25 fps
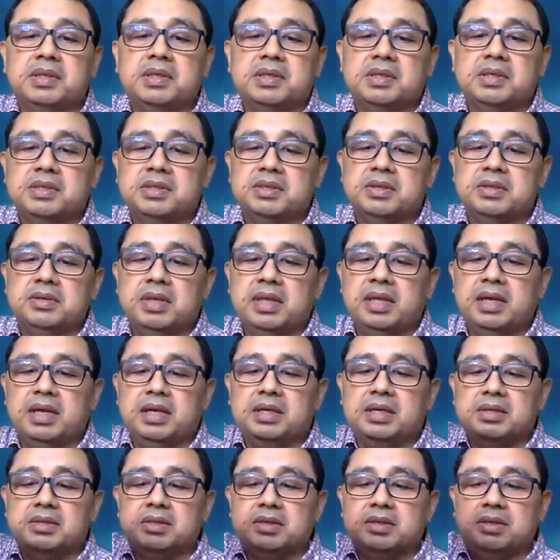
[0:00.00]
So there.
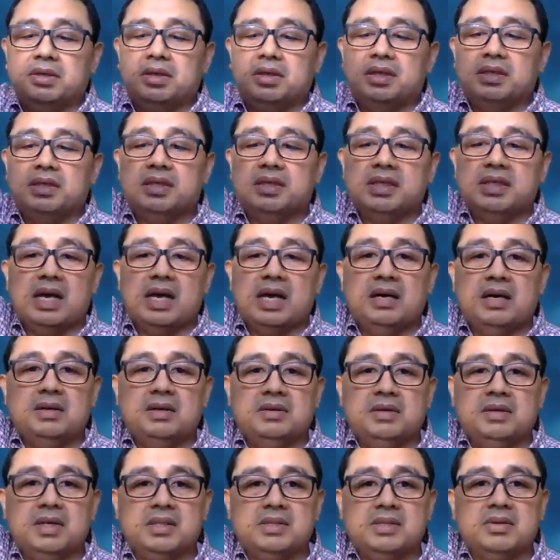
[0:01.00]
So this is
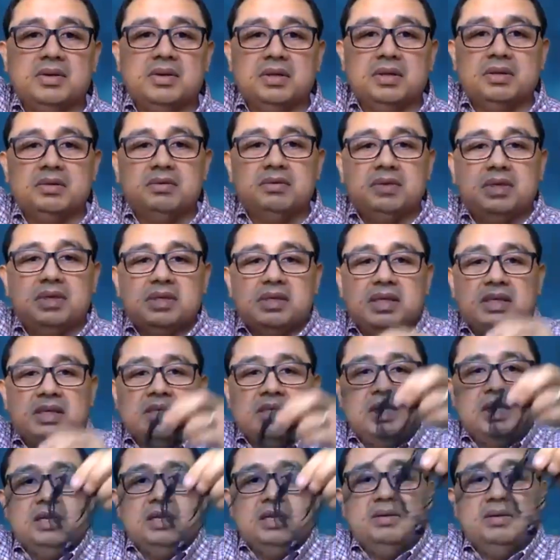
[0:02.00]
how it's going to
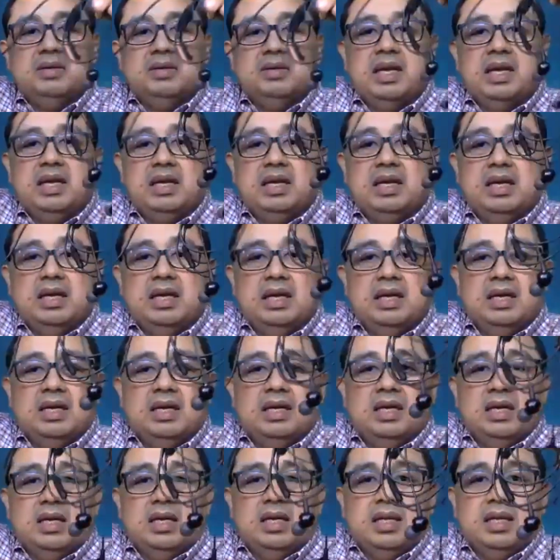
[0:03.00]
essentially look like.
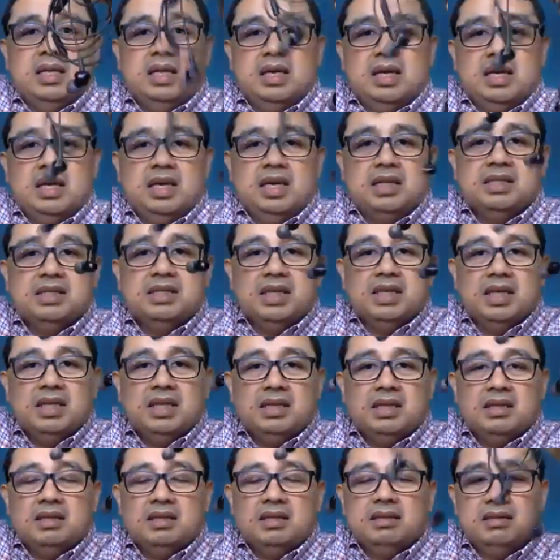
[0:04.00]
The headset
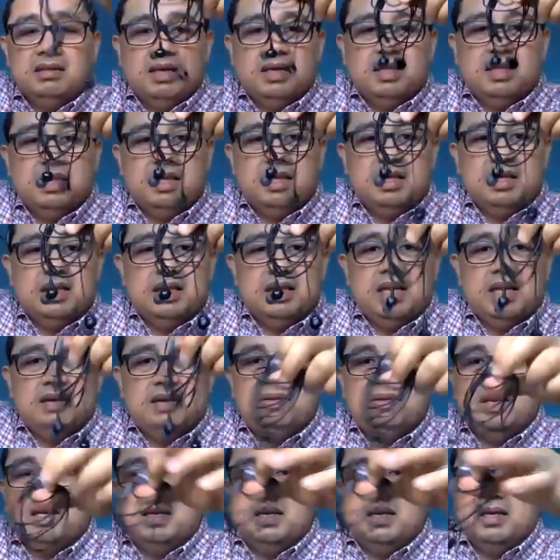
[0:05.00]
and then the
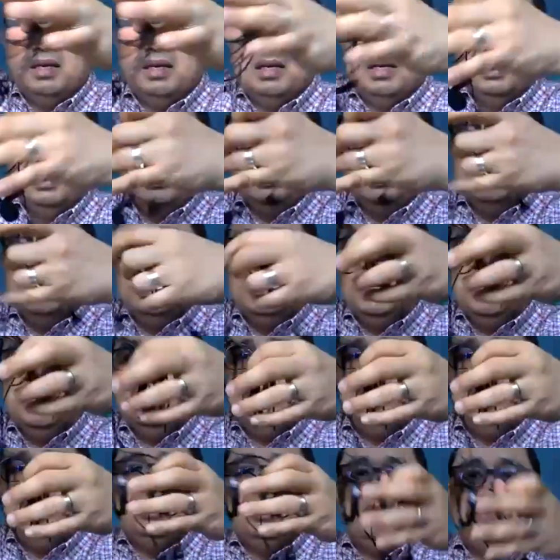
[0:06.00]
lavalier.
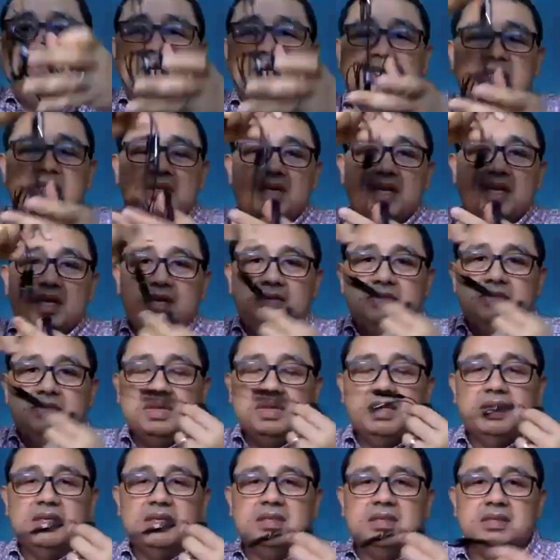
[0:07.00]
And then once you're done with
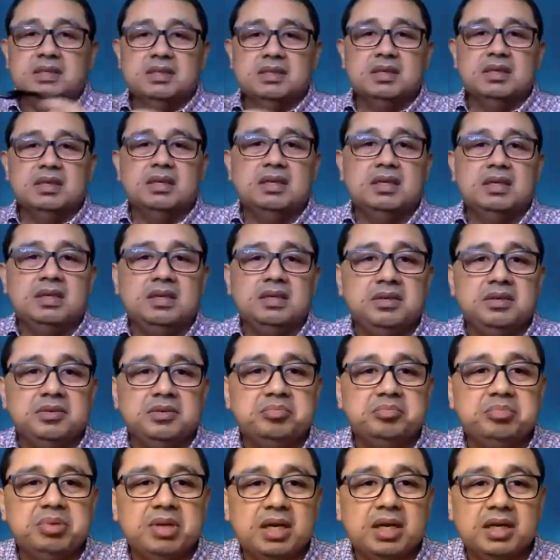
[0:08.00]
this,
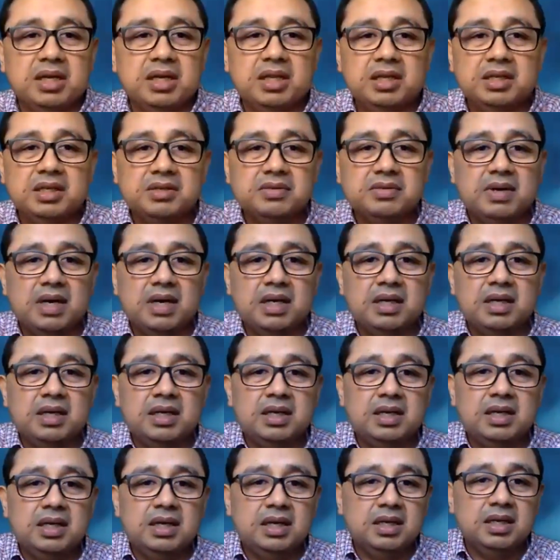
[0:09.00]
you plug this one
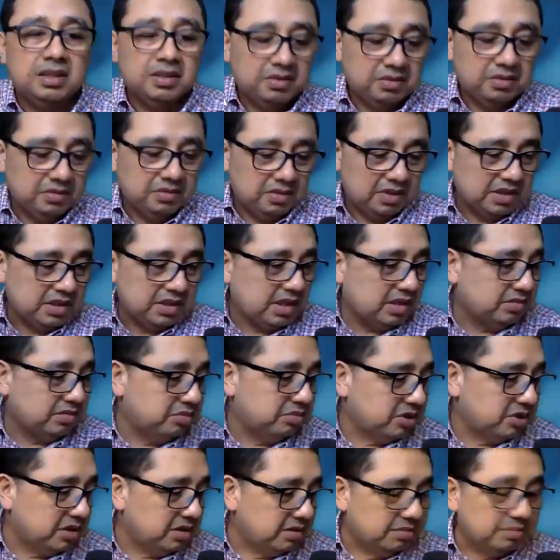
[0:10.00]
into the sound
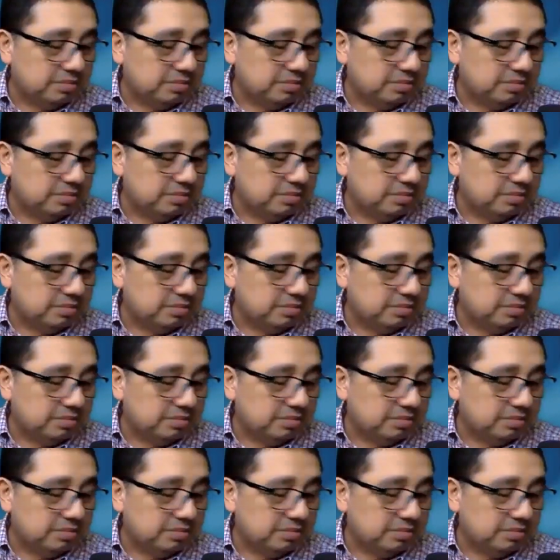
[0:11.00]
port.